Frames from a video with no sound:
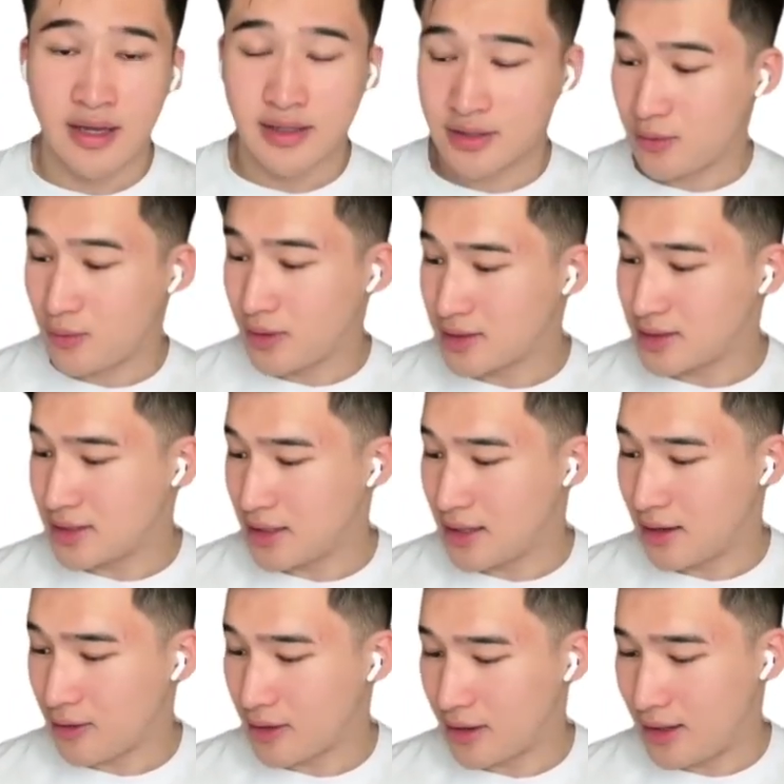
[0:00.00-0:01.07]
And so we can see
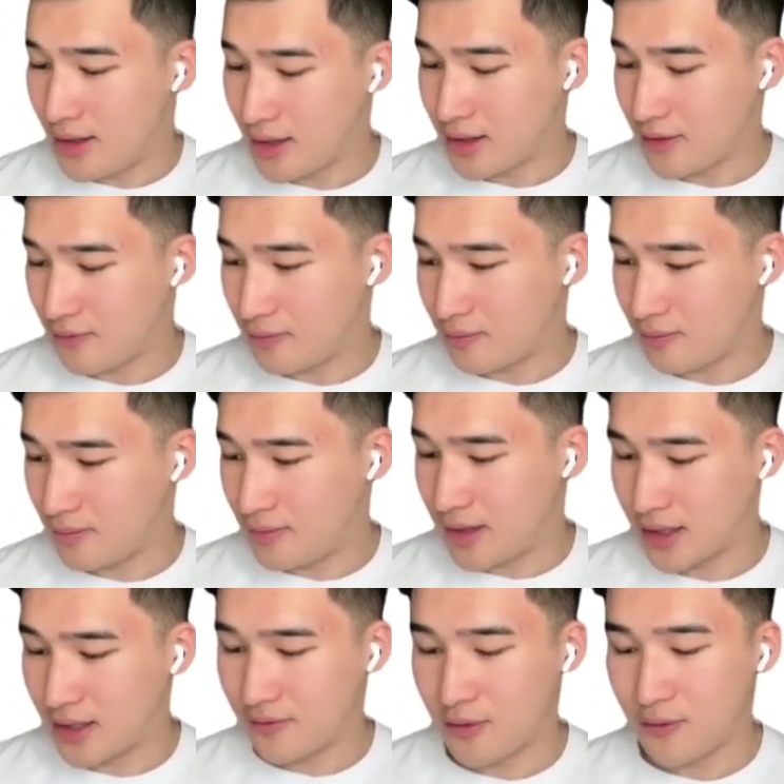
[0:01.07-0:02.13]
that, okay, negative
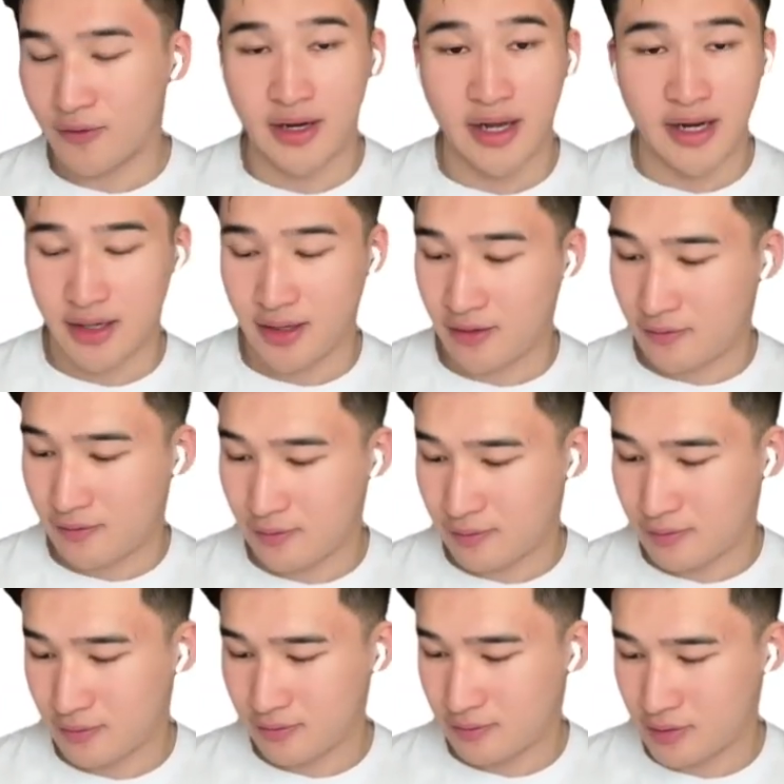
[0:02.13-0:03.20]
over negative,
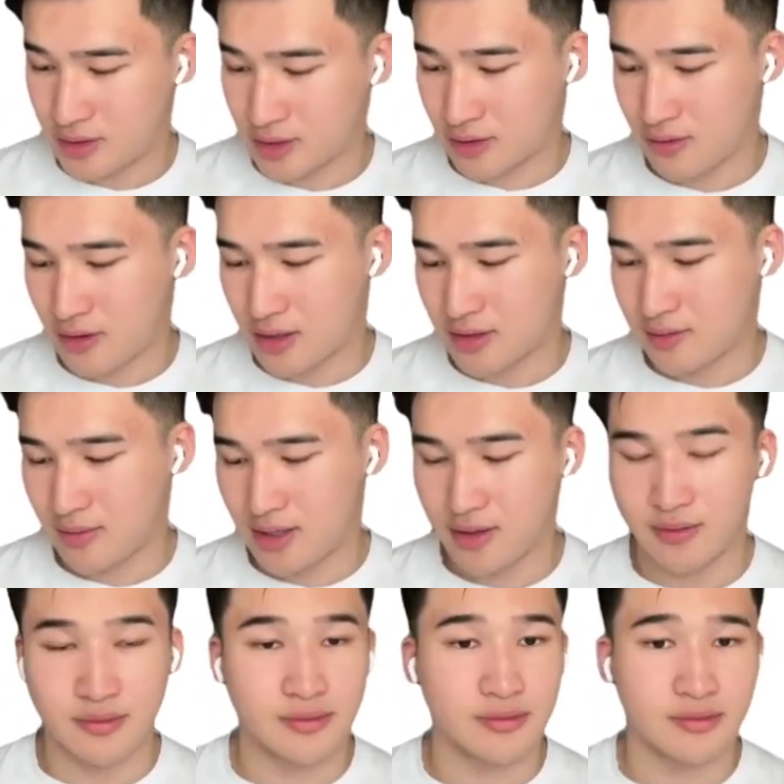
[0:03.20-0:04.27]
just cross them
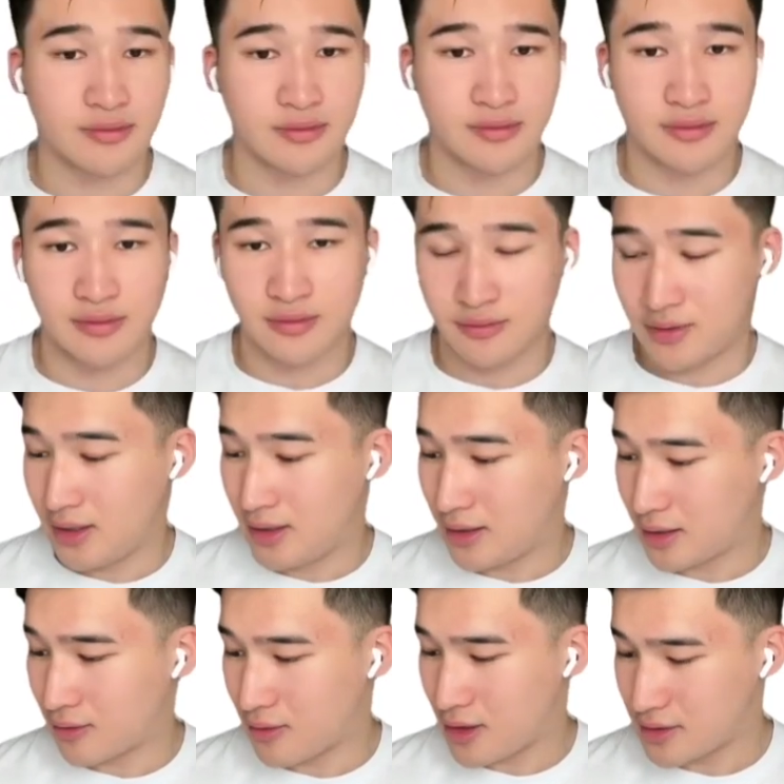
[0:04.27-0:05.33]
out, right?
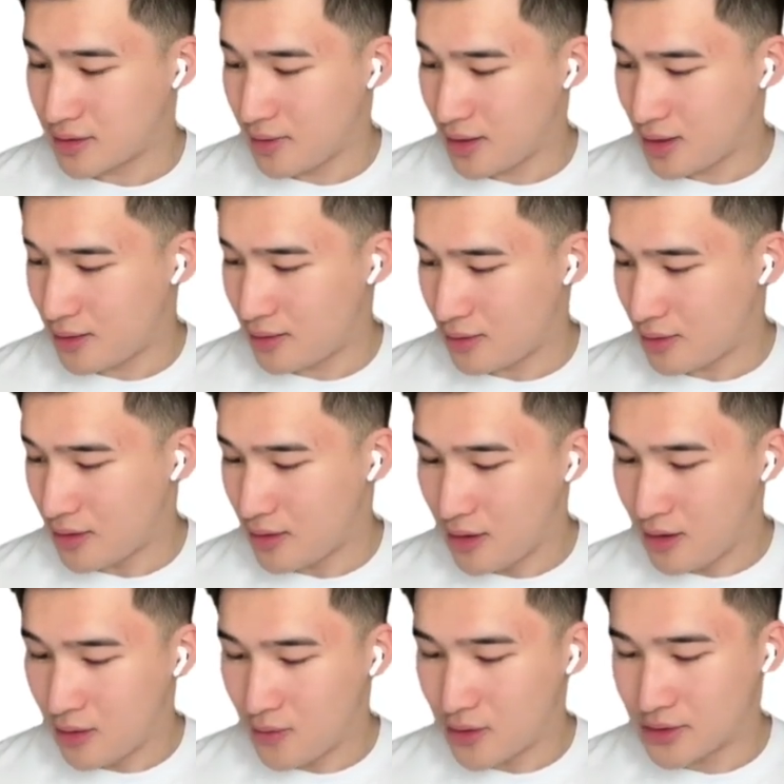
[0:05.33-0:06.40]
And cross them out,
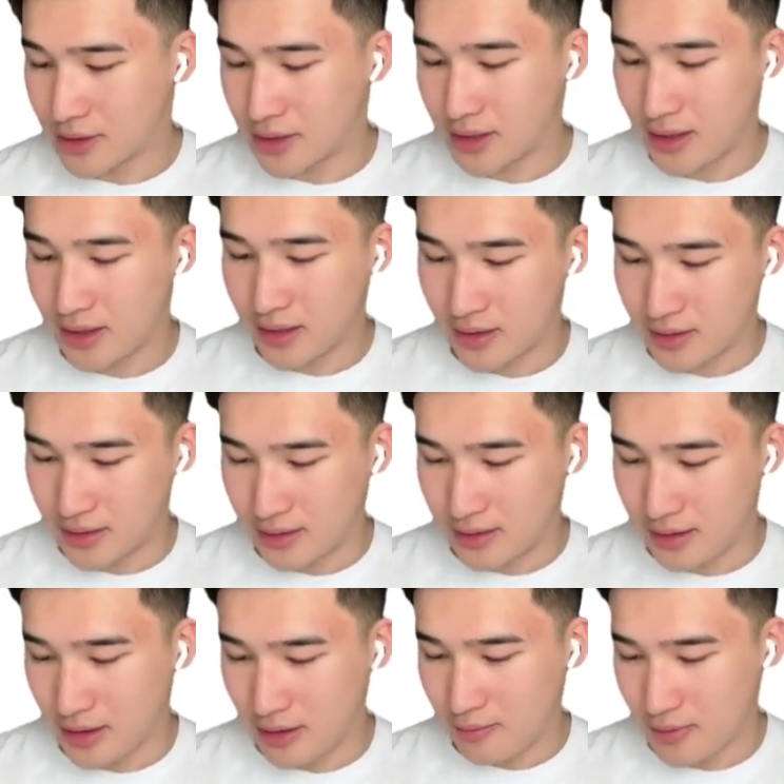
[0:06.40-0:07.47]
what you're going to get is
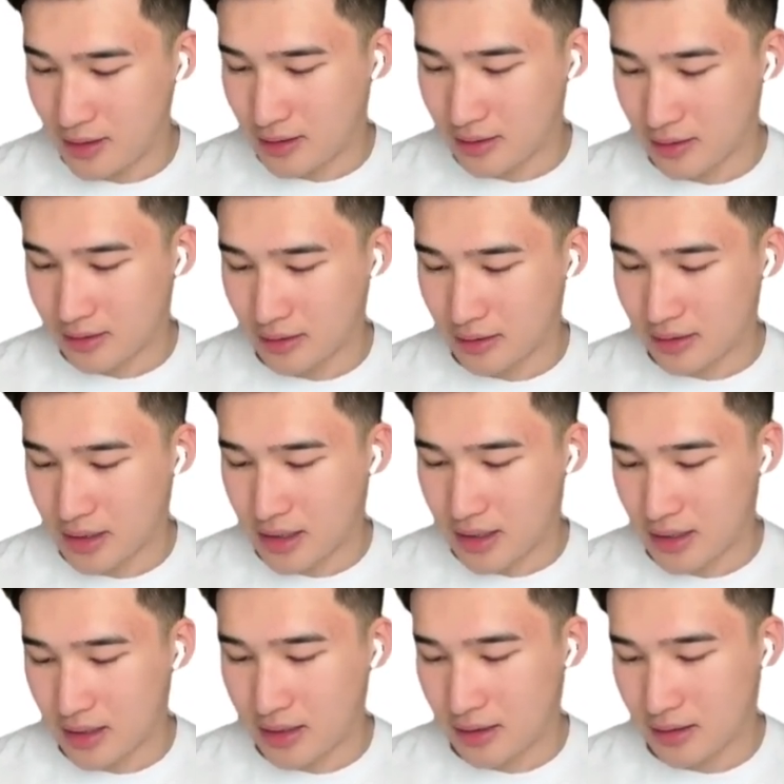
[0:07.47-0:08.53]
limit
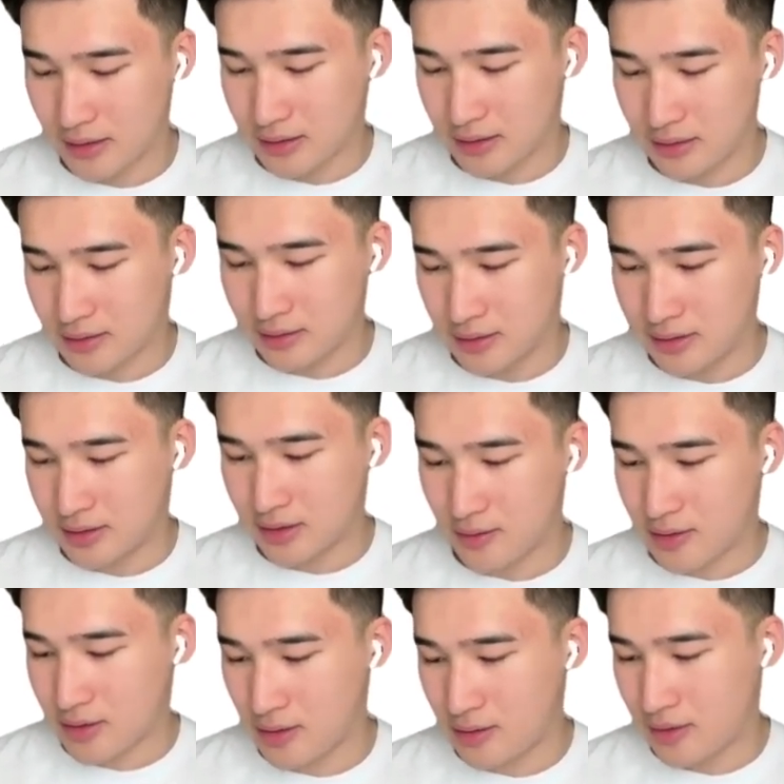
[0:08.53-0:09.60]
k
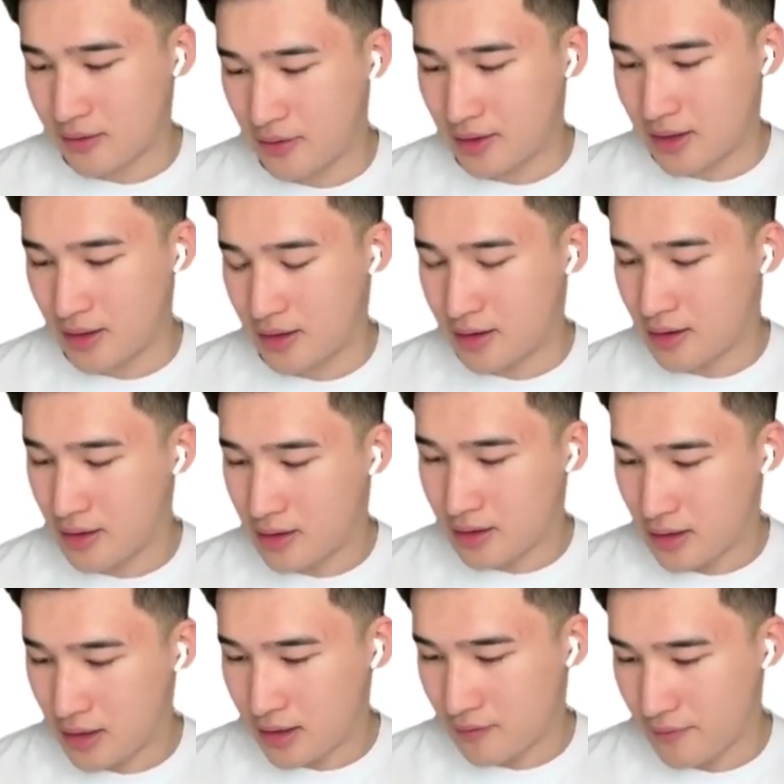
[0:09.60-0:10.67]
0, and then
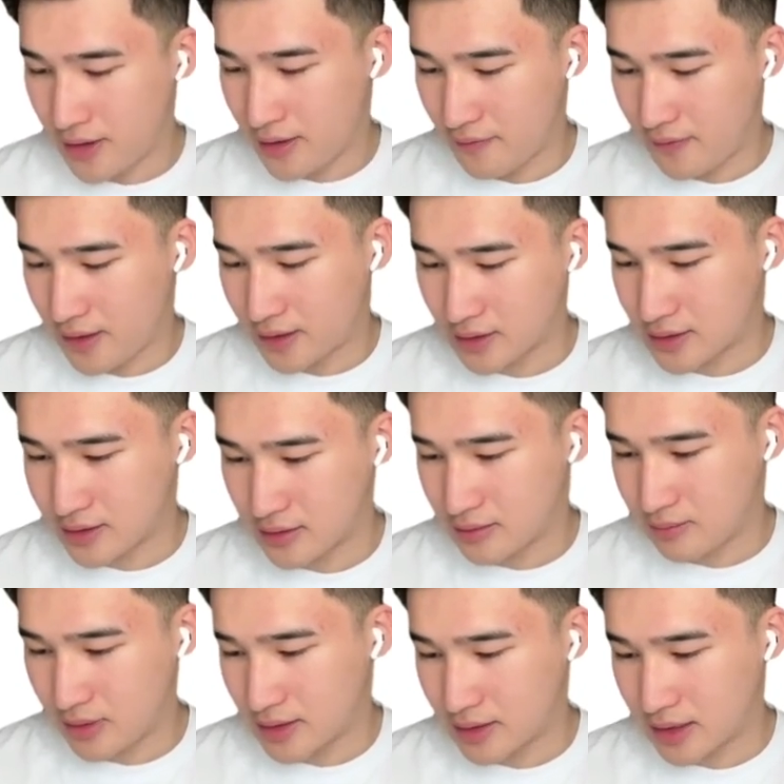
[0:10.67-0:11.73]
you have
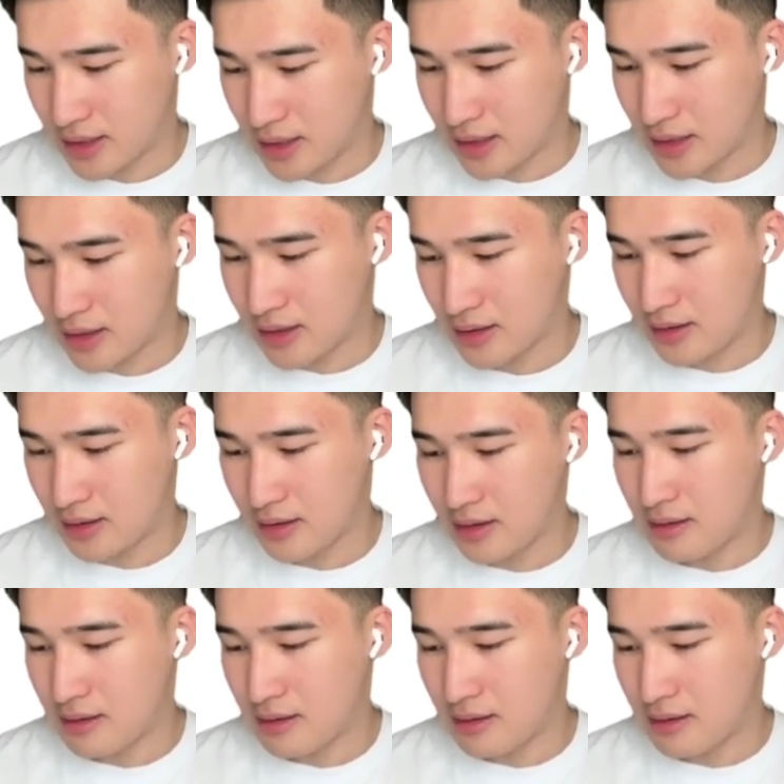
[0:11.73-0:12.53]
fx plus k